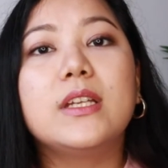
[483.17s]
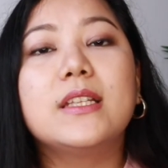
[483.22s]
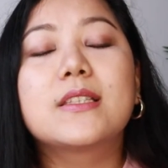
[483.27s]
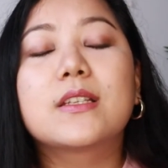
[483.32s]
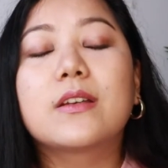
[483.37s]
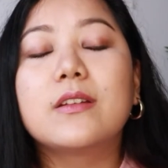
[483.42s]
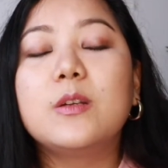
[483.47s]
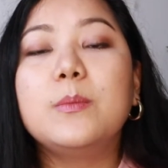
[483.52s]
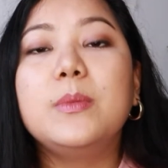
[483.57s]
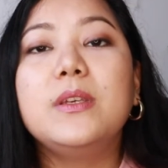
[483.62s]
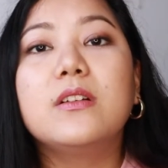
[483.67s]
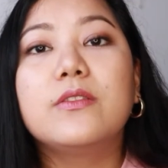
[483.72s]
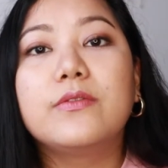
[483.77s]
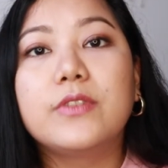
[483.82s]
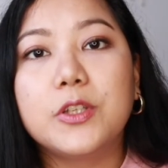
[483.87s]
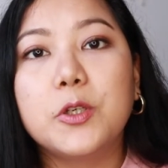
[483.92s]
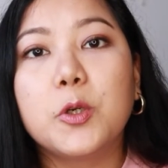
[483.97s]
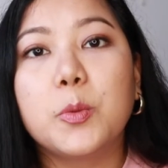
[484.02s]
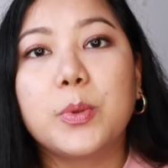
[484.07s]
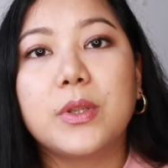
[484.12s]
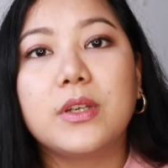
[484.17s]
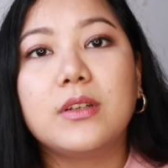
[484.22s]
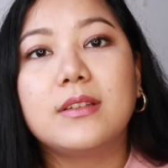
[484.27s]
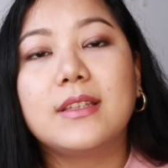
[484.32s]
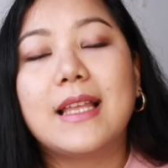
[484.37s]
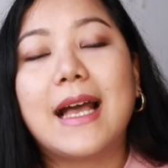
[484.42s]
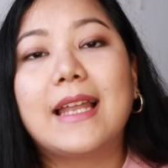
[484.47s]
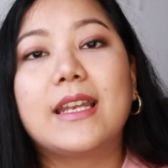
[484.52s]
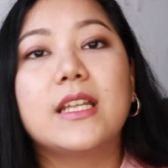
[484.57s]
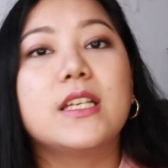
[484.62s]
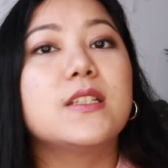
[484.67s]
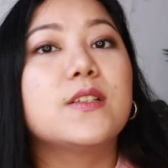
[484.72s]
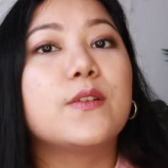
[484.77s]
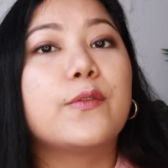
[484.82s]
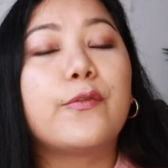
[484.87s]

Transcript: it's going to be a video pin that is